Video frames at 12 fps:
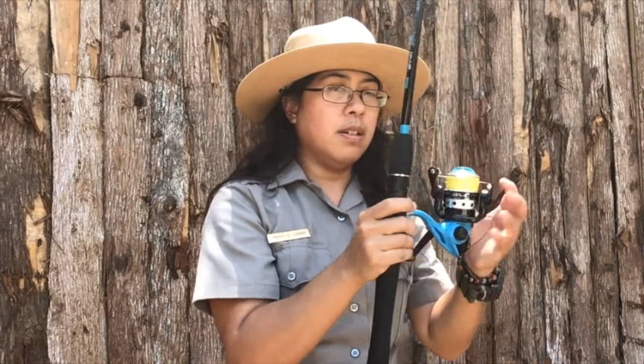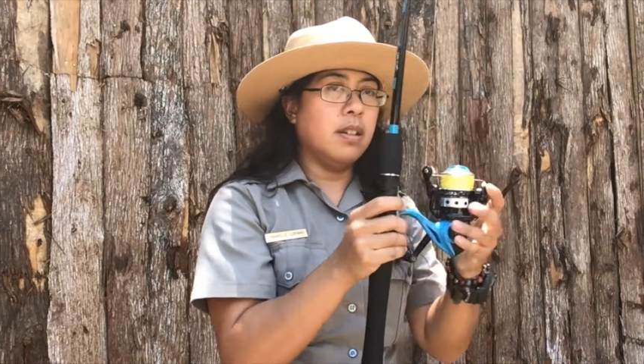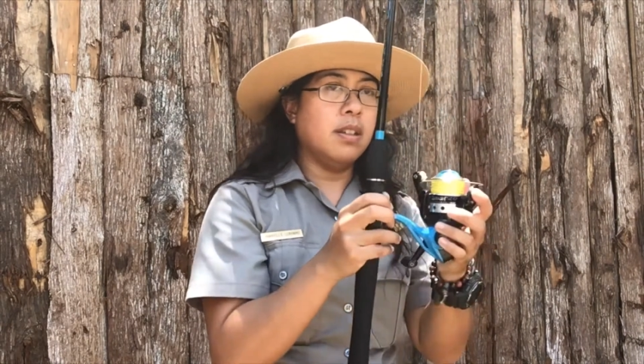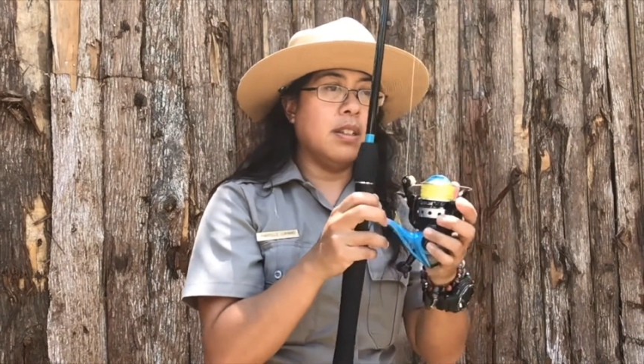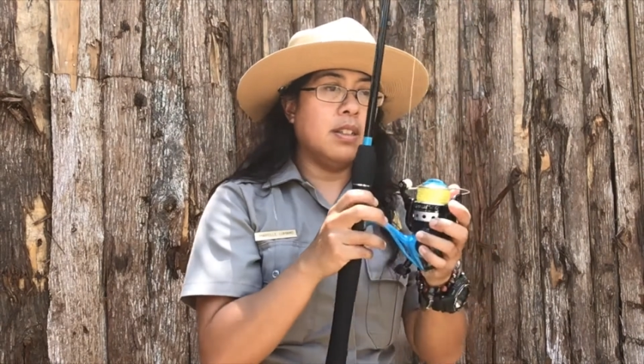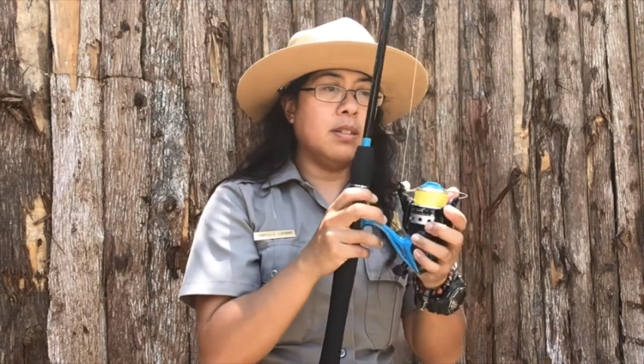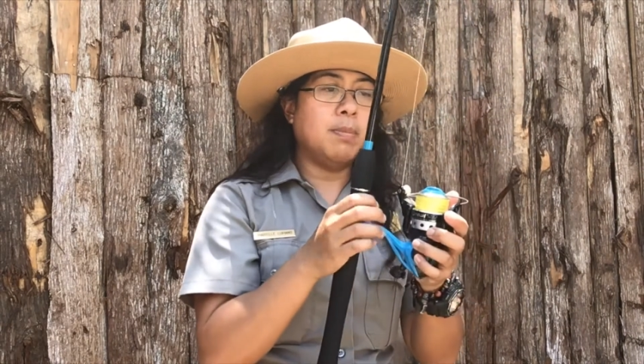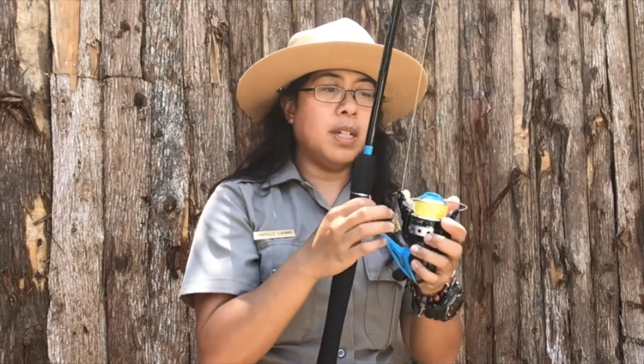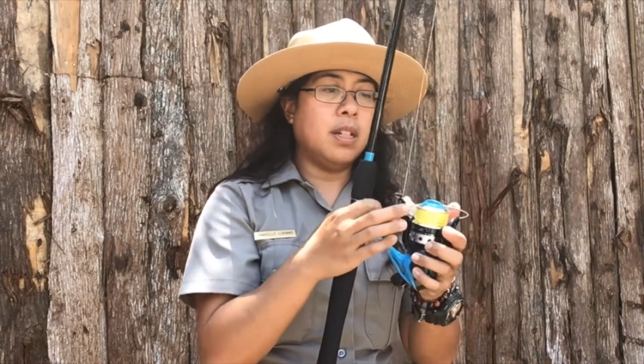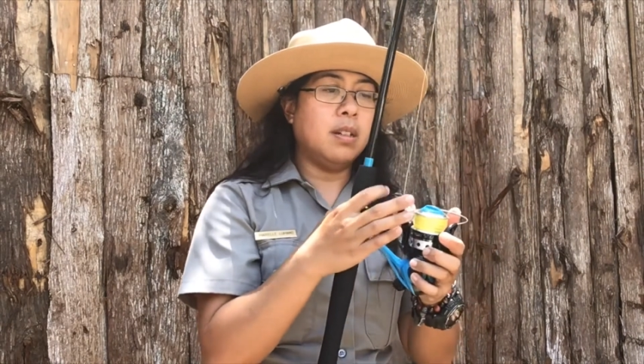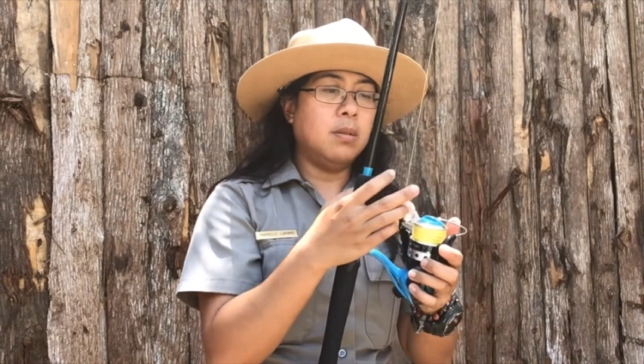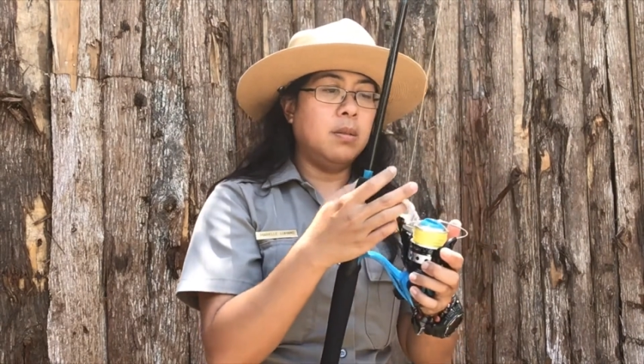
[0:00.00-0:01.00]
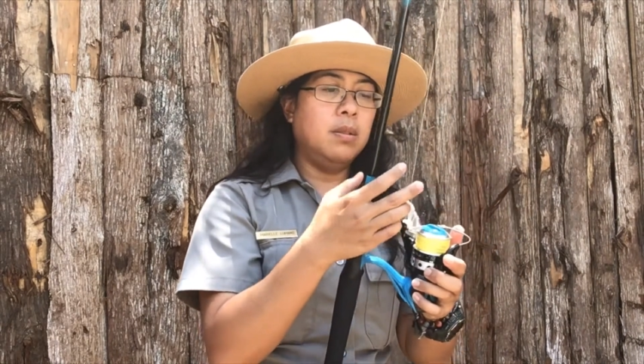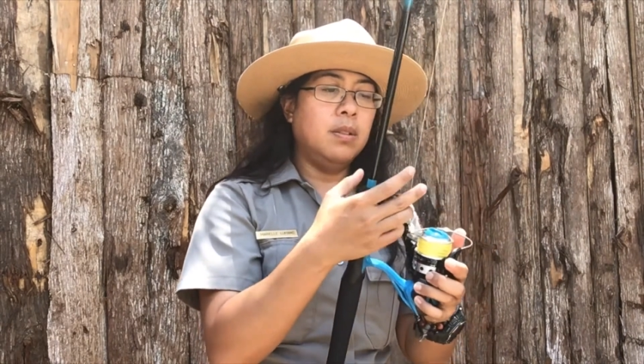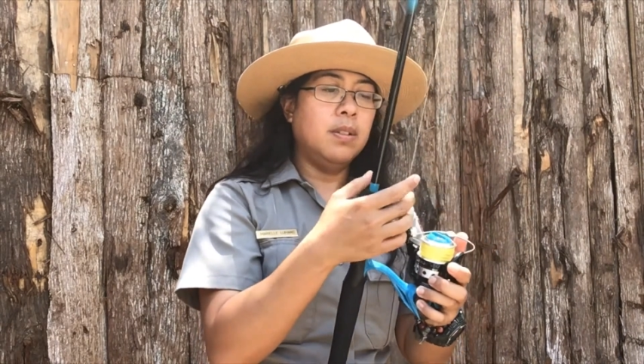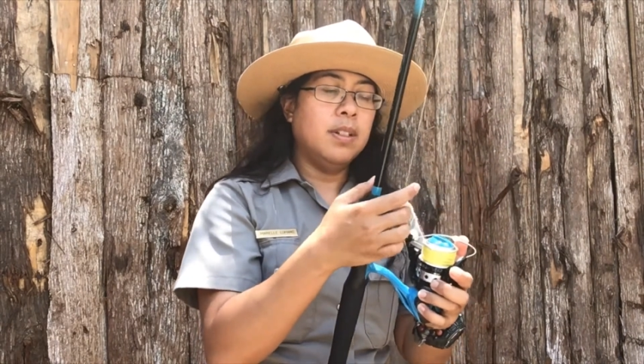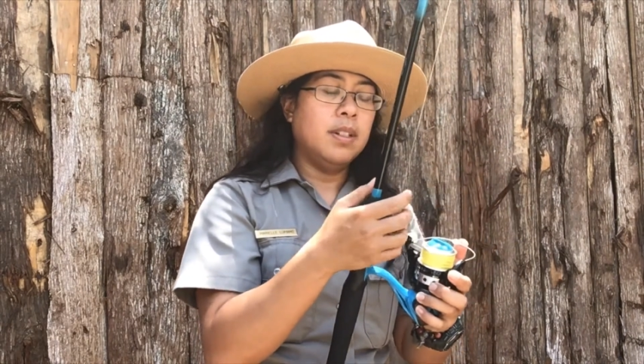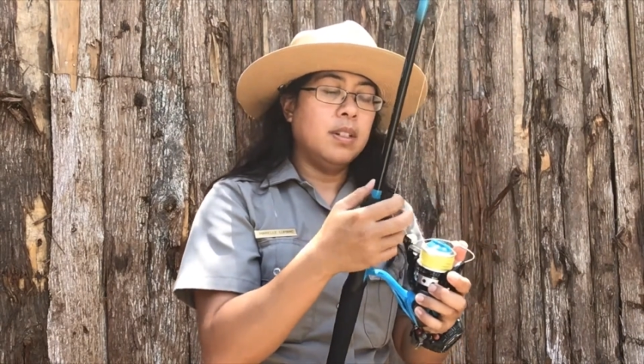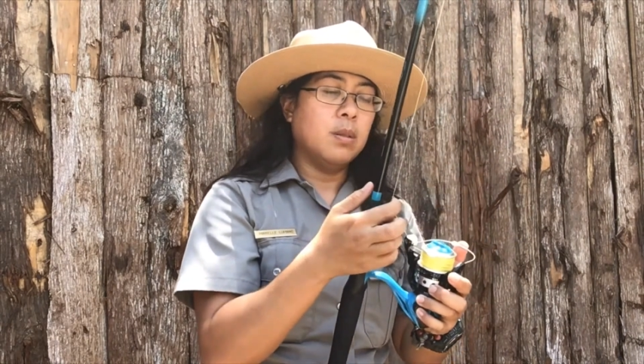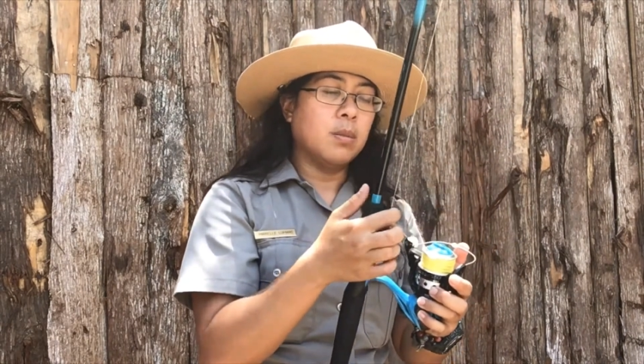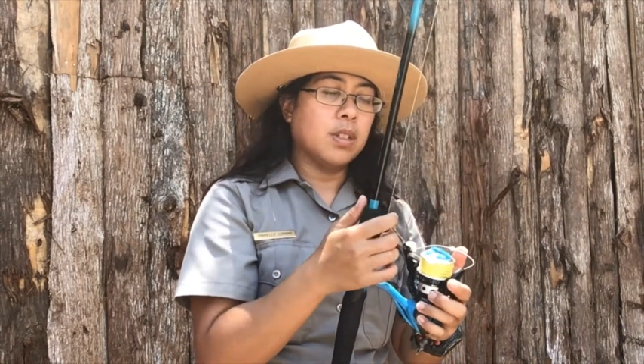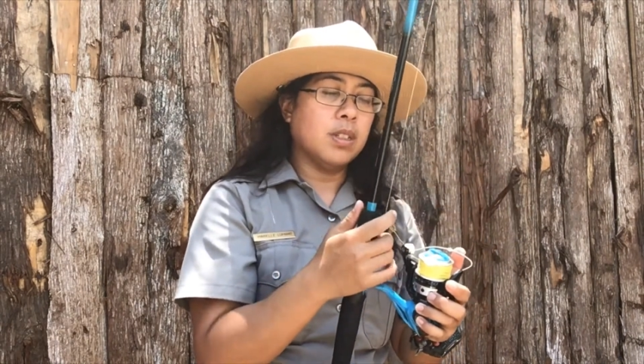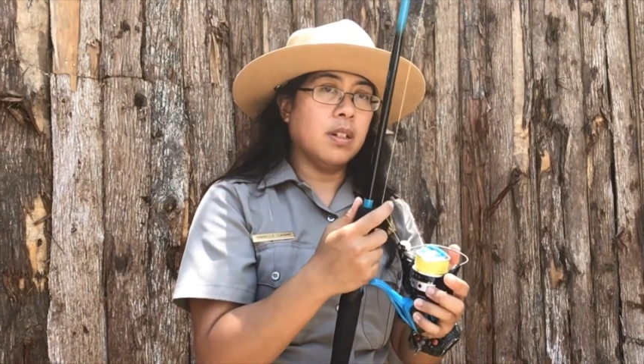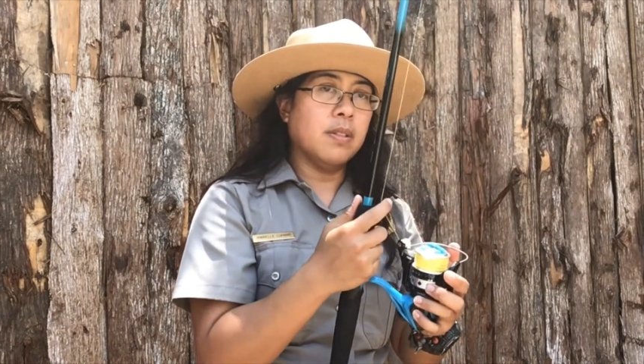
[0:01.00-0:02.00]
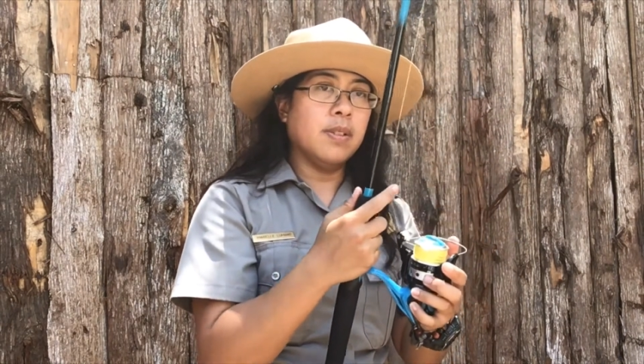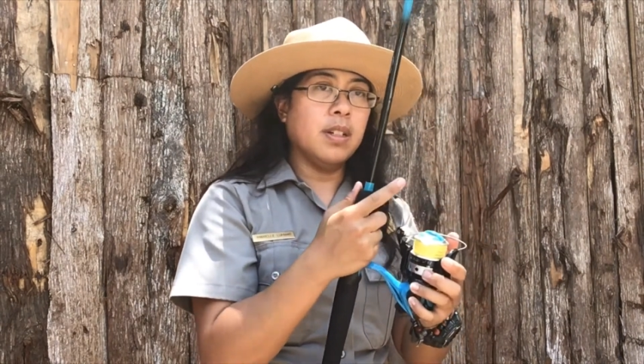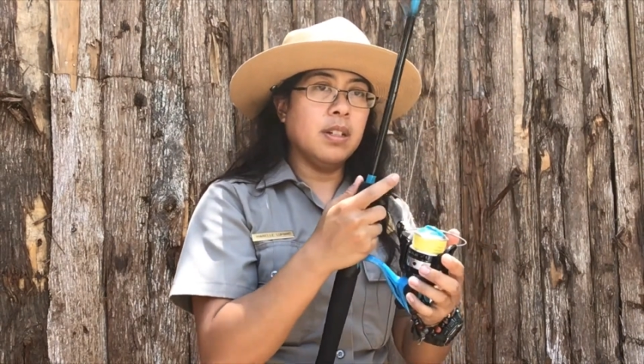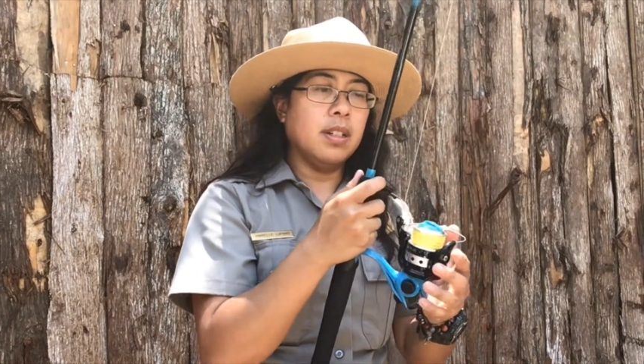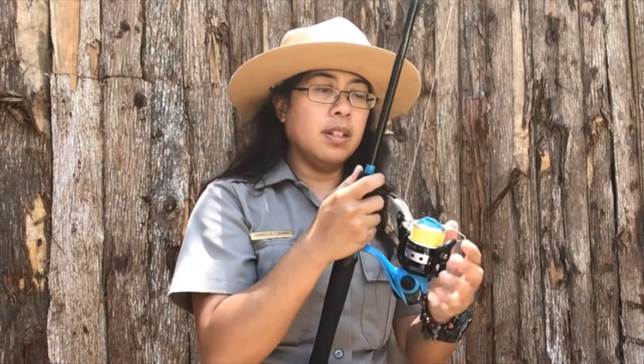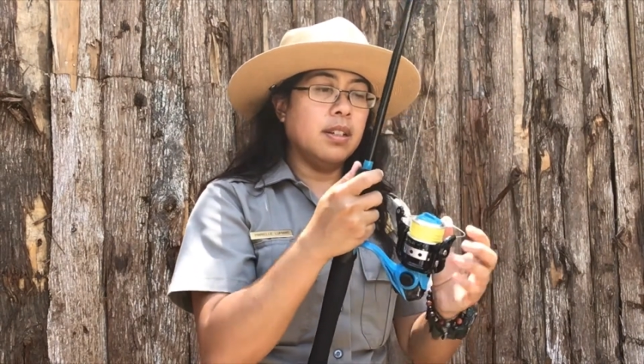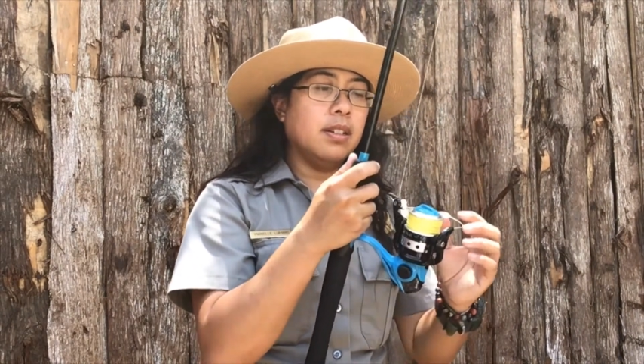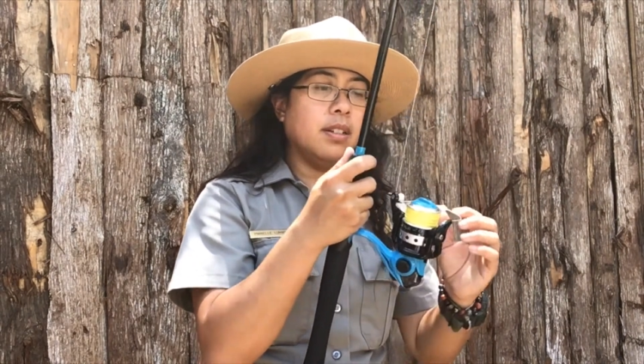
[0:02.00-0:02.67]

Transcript: and this bail works differently.